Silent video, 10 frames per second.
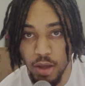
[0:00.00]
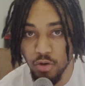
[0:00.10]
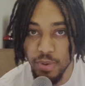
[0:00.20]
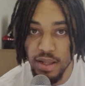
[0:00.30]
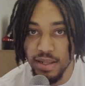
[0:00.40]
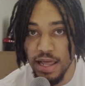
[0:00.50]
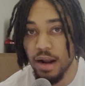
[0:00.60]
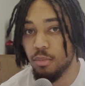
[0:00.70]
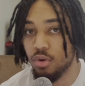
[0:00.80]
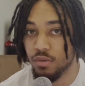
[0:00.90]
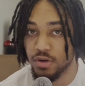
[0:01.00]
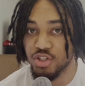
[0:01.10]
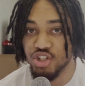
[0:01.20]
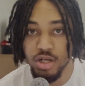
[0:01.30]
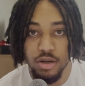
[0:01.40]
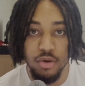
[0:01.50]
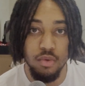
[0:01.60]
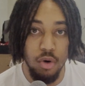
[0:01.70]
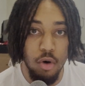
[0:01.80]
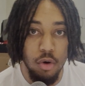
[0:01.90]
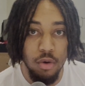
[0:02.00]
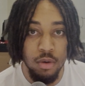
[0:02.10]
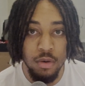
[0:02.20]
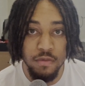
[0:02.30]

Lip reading: It would be a lot more of a chill role